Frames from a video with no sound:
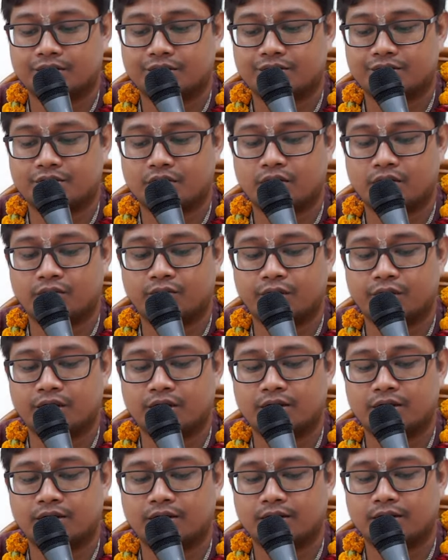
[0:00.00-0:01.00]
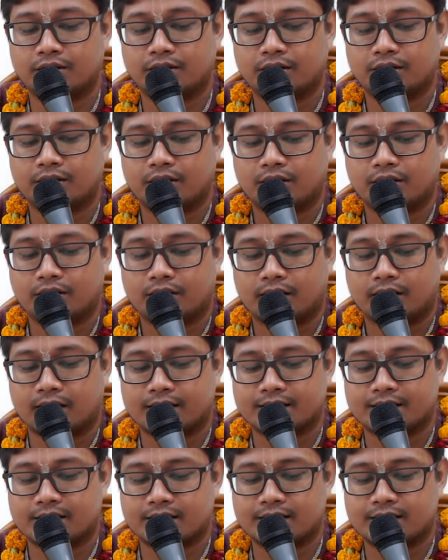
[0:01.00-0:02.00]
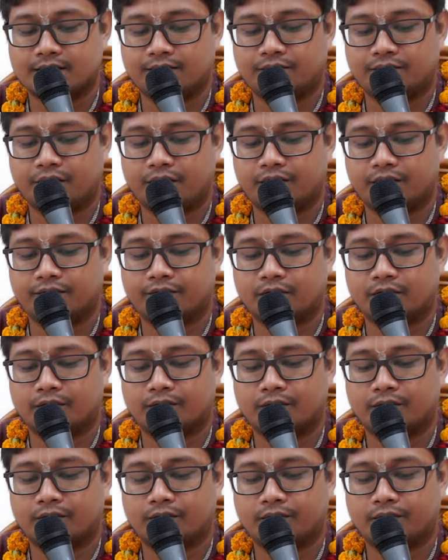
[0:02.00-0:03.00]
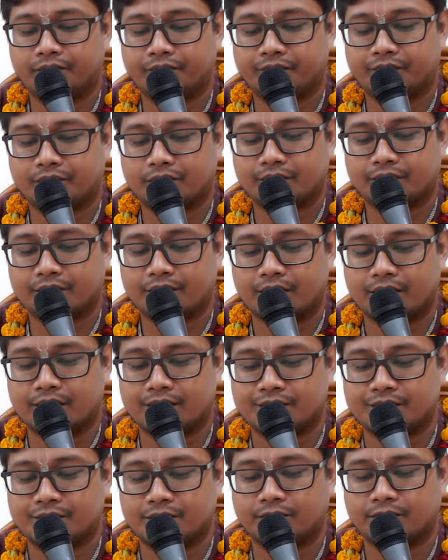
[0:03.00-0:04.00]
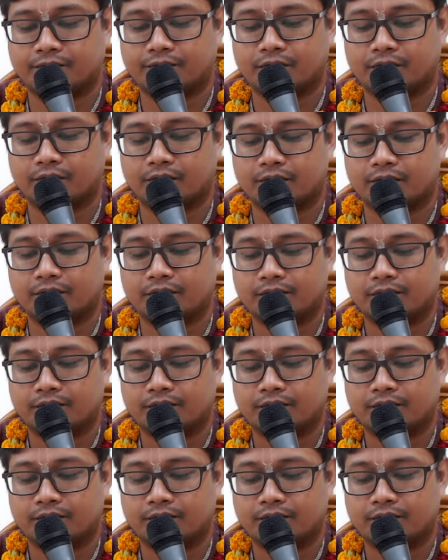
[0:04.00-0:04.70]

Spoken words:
strong wind, excessive rainfall, and so forth.